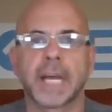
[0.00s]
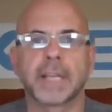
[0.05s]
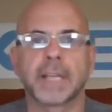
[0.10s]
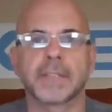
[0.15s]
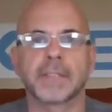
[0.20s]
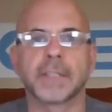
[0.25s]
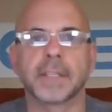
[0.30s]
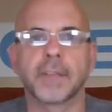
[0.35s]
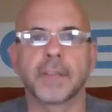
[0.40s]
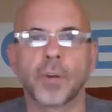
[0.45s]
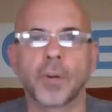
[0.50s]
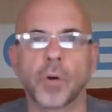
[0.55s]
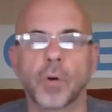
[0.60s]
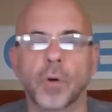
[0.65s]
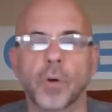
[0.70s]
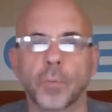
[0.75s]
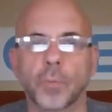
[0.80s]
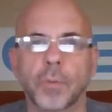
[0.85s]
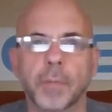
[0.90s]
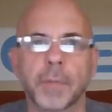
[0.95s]
guys into the
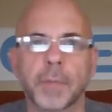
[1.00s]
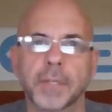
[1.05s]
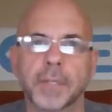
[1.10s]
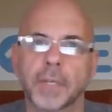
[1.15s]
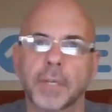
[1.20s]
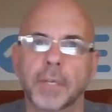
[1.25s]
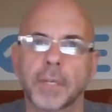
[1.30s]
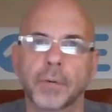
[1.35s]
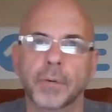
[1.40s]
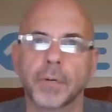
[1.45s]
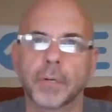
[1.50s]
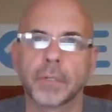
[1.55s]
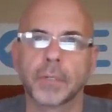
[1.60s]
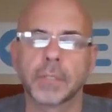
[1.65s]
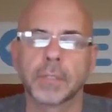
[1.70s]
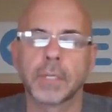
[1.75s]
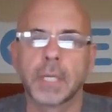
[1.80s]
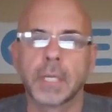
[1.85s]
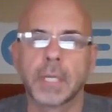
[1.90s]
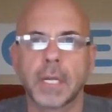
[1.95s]
cult with a bunch of cute
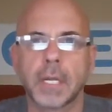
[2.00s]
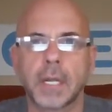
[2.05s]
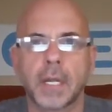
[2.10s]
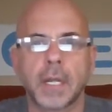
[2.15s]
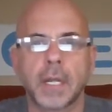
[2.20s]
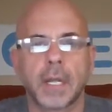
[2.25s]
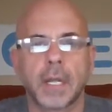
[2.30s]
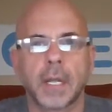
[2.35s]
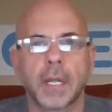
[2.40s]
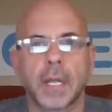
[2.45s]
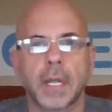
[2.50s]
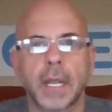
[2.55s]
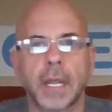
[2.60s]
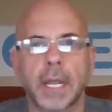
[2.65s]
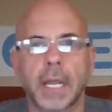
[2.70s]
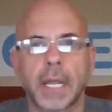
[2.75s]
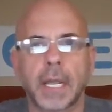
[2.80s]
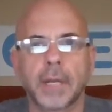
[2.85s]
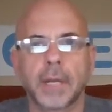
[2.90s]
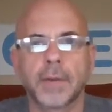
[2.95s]
girls.
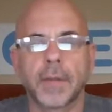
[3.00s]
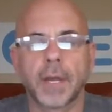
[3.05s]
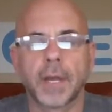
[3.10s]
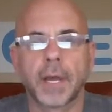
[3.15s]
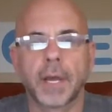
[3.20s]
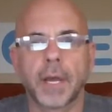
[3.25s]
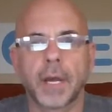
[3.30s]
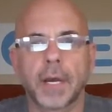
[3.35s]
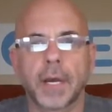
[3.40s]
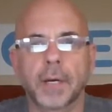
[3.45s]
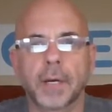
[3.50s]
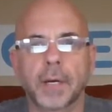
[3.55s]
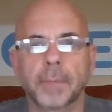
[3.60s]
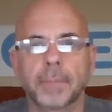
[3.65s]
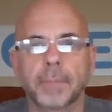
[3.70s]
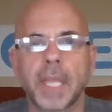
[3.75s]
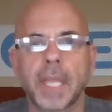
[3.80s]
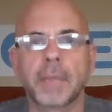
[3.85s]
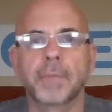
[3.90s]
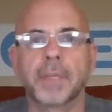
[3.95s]
And
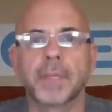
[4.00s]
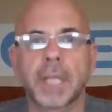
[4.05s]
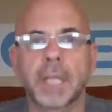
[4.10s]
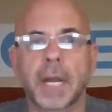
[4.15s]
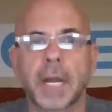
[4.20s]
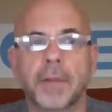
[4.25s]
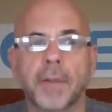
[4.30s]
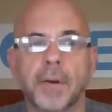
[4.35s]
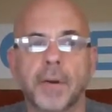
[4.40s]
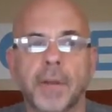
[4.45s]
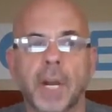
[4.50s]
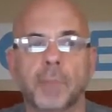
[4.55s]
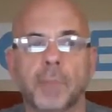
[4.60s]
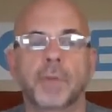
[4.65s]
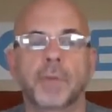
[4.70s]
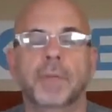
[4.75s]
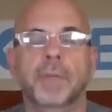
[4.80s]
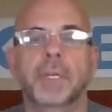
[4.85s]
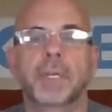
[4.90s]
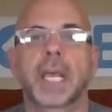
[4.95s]
they decided they were going to
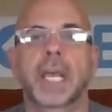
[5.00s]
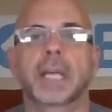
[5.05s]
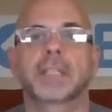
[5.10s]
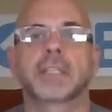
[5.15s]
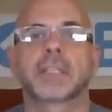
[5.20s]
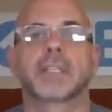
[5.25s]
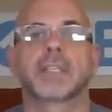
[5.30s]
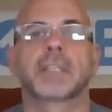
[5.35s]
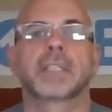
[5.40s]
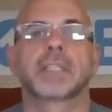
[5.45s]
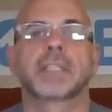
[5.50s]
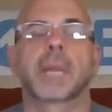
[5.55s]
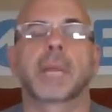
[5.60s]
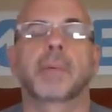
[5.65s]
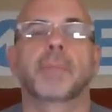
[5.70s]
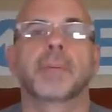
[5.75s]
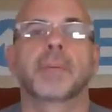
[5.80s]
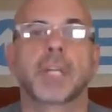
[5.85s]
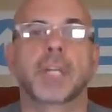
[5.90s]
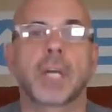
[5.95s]
move to Texas and set
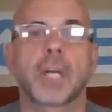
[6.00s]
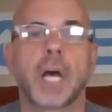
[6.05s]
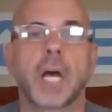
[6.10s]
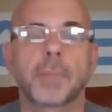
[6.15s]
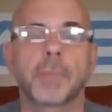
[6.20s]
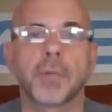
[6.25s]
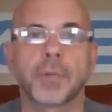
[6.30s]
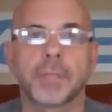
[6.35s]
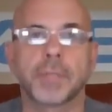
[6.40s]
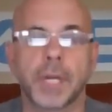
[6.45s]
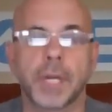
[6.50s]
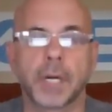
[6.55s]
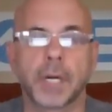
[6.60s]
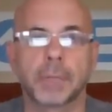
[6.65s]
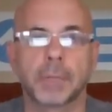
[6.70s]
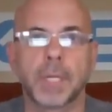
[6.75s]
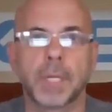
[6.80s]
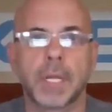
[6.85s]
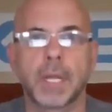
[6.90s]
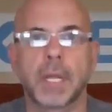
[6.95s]
up a bunch of communes
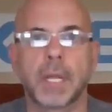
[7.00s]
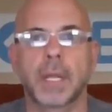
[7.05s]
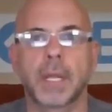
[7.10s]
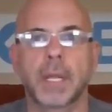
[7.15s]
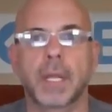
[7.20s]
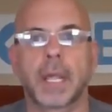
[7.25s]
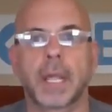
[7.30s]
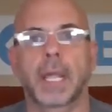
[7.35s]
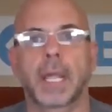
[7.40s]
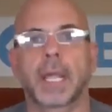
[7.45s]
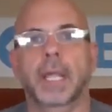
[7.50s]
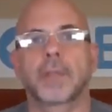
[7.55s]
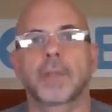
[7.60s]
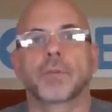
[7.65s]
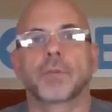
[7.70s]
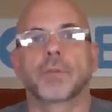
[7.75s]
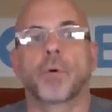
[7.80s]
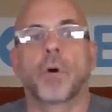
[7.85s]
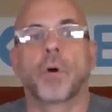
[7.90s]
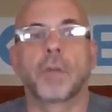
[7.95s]
there.
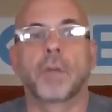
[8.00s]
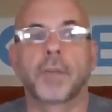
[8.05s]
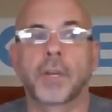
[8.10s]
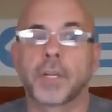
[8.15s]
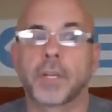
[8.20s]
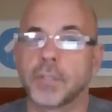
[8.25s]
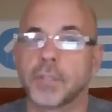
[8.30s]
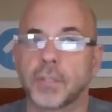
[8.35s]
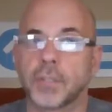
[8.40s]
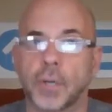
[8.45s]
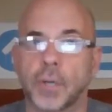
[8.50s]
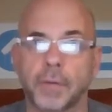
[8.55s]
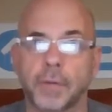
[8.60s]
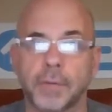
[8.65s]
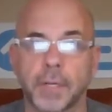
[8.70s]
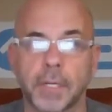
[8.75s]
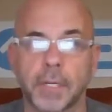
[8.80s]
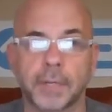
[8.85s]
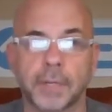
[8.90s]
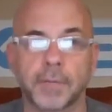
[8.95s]
And so all the
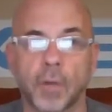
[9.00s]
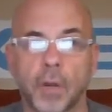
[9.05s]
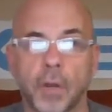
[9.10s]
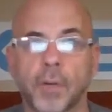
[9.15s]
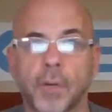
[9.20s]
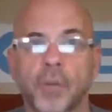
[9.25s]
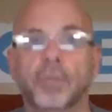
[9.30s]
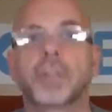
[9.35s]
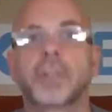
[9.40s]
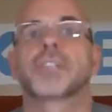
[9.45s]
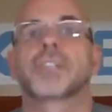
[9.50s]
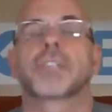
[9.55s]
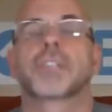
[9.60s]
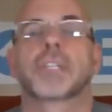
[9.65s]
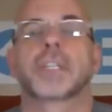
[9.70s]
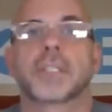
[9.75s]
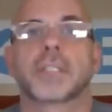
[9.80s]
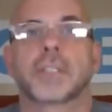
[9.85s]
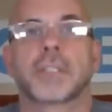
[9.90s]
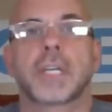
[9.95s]
conservatives, all the
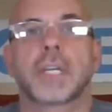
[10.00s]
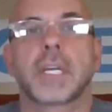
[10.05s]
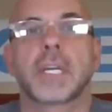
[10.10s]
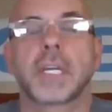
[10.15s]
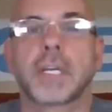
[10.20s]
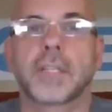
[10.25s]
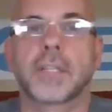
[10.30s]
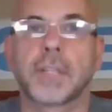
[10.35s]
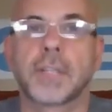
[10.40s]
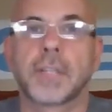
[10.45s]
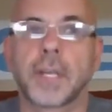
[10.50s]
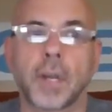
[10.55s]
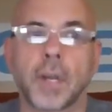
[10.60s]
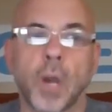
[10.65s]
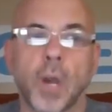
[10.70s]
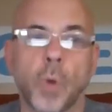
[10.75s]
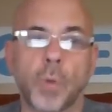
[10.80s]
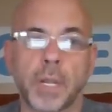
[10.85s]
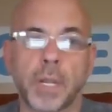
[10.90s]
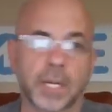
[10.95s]
Christians said,
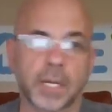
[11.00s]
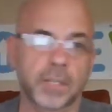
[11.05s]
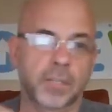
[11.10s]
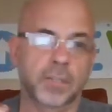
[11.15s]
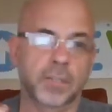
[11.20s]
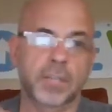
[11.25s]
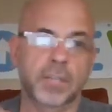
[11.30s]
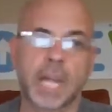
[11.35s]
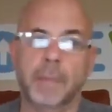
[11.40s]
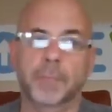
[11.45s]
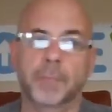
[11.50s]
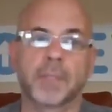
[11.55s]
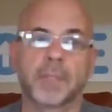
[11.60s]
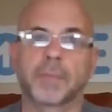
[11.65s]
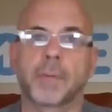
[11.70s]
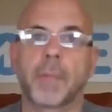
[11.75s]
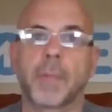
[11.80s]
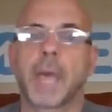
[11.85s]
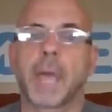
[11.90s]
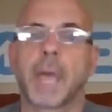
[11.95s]
oh, we got to stop this
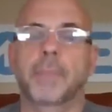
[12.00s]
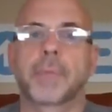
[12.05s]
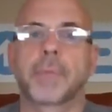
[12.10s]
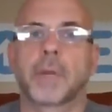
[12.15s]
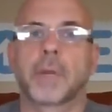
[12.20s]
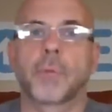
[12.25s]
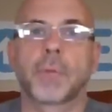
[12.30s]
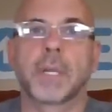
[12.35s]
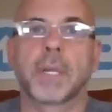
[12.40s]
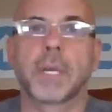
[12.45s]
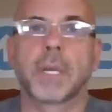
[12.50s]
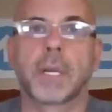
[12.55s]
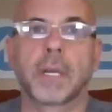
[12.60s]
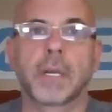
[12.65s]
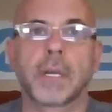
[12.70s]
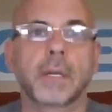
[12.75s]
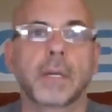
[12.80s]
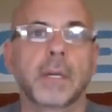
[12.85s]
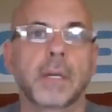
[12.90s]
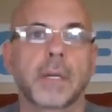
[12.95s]
from happening. We got
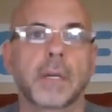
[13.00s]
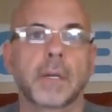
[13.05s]
to